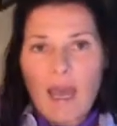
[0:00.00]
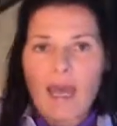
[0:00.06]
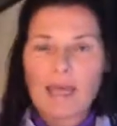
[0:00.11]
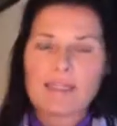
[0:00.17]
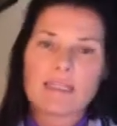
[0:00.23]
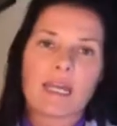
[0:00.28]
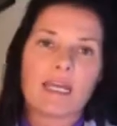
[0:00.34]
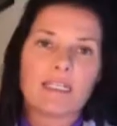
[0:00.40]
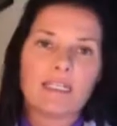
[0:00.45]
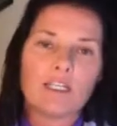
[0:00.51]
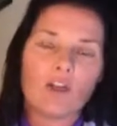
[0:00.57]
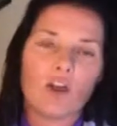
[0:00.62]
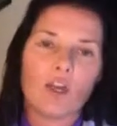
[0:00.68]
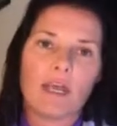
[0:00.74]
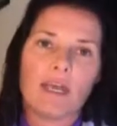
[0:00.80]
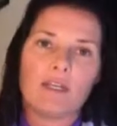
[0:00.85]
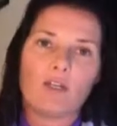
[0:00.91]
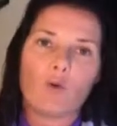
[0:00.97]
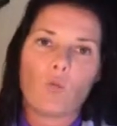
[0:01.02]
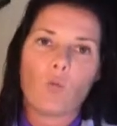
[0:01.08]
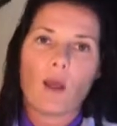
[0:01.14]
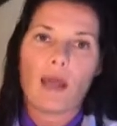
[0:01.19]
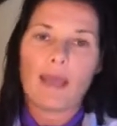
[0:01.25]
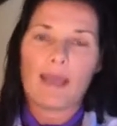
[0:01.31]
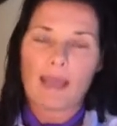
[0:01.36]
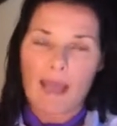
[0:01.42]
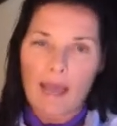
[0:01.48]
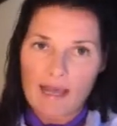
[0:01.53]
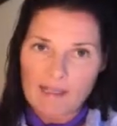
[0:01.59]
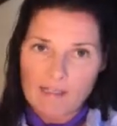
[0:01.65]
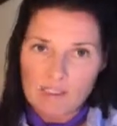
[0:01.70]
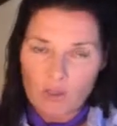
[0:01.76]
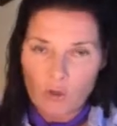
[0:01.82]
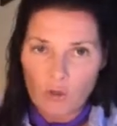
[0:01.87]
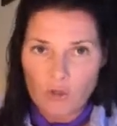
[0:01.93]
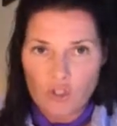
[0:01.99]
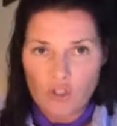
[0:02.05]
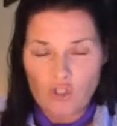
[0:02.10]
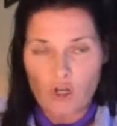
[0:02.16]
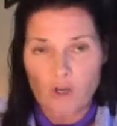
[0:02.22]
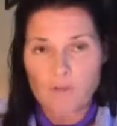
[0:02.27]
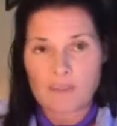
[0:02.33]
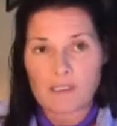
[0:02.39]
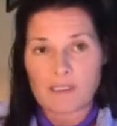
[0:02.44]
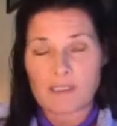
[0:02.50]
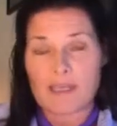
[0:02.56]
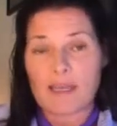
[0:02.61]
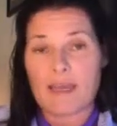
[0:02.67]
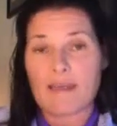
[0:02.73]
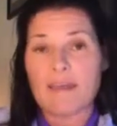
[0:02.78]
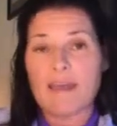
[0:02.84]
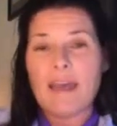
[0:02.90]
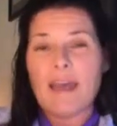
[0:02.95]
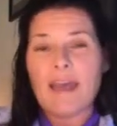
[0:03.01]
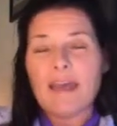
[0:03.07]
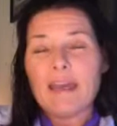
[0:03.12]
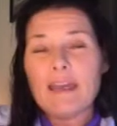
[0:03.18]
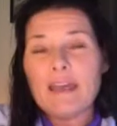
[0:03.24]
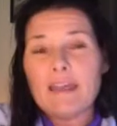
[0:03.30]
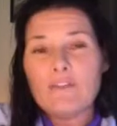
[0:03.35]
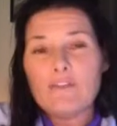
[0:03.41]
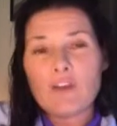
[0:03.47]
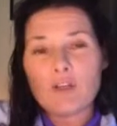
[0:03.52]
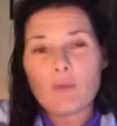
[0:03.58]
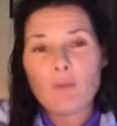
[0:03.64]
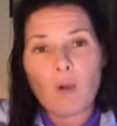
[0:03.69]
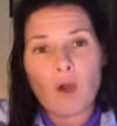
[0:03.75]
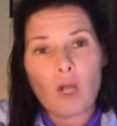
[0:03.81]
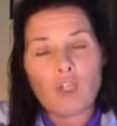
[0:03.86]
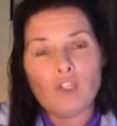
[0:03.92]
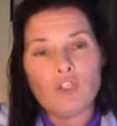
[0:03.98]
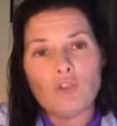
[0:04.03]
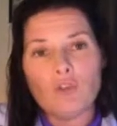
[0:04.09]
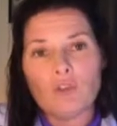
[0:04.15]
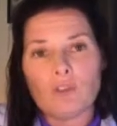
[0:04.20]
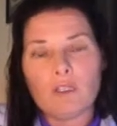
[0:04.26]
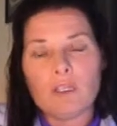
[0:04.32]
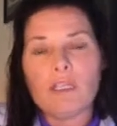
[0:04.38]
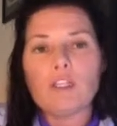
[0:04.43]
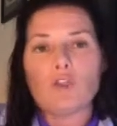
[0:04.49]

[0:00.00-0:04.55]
and taking her hand away as the horse drops its head, even minutely.